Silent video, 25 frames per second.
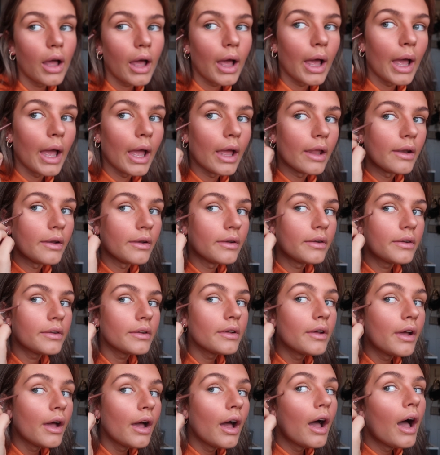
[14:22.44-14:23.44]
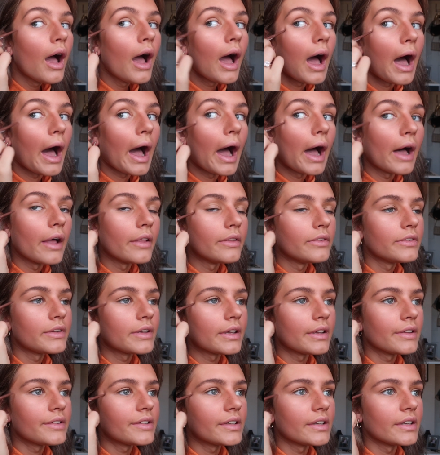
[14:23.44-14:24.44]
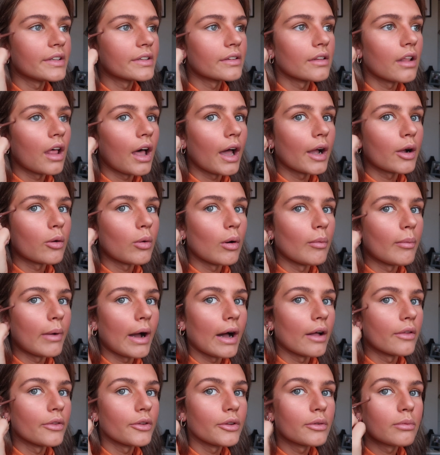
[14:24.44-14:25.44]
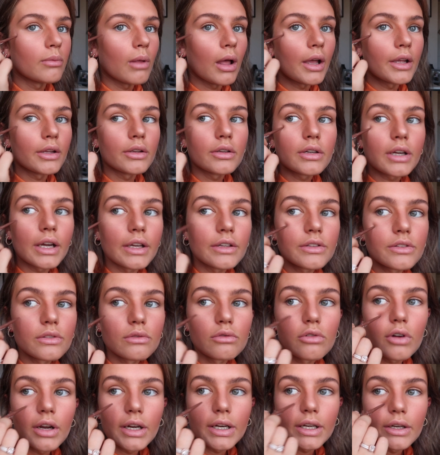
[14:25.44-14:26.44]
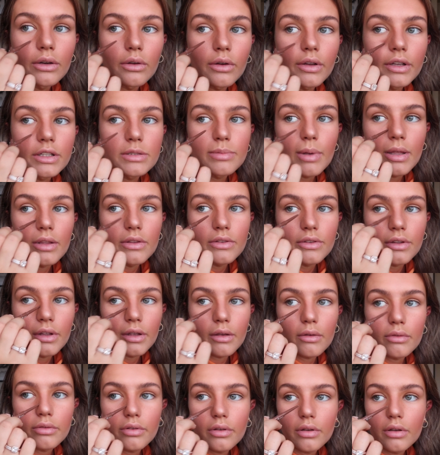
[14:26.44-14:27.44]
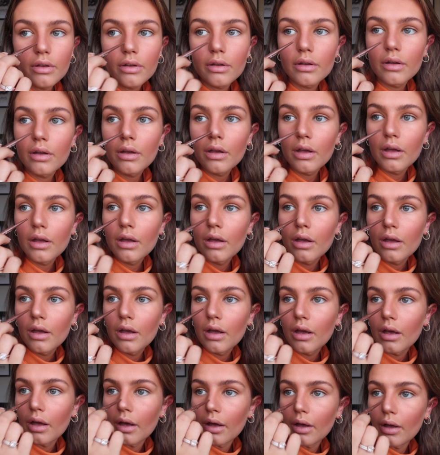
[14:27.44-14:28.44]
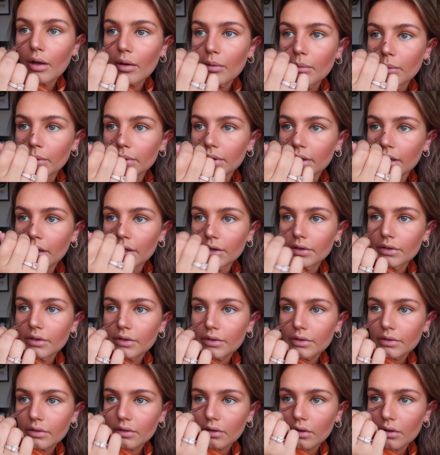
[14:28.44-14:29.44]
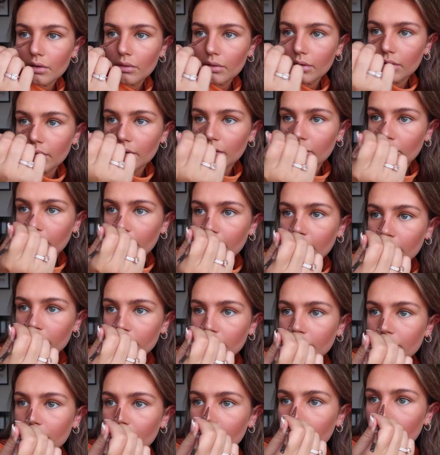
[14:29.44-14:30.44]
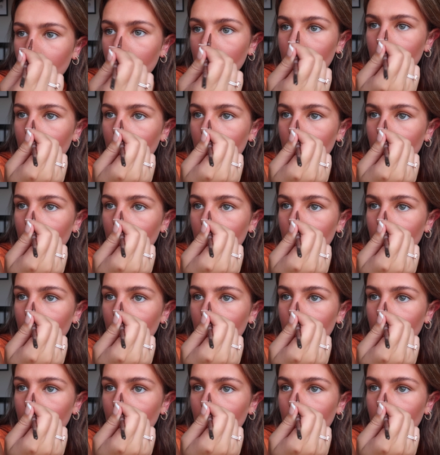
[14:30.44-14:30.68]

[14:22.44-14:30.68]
end, and it is like £1. Like, it's really not expensive. And then I just go a little bit on the top of my